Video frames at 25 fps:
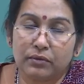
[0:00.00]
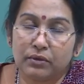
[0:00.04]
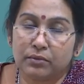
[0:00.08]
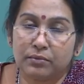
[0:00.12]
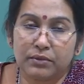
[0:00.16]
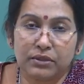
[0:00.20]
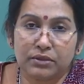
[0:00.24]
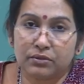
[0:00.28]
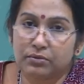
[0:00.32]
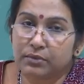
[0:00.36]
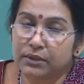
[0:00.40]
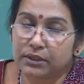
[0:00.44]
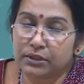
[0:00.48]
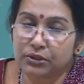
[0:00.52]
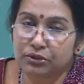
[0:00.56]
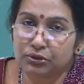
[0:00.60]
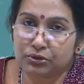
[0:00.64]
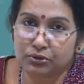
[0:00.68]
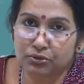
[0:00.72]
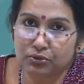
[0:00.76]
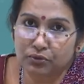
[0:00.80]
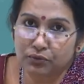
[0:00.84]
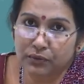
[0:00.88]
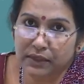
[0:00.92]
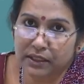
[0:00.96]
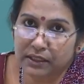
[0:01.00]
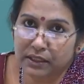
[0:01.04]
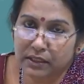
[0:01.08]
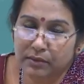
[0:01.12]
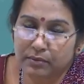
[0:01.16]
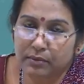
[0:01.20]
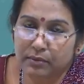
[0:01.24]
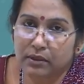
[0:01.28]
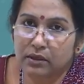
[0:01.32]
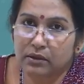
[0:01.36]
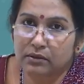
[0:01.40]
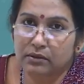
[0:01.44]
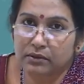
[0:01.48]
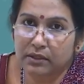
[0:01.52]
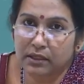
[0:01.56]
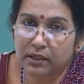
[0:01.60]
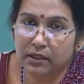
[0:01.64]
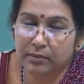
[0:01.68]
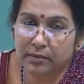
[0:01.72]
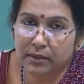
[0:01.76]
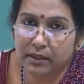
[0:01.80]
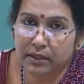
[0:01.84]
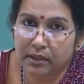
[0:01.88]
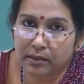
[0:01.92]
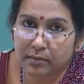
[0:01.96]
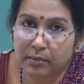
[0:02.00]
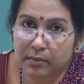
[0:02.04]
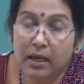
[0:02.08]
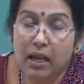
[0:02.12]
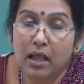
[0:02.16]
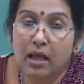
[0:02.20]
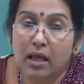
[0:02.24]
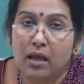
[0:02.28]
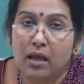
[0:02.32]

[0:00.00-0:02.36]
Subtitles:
between two variable or three variable,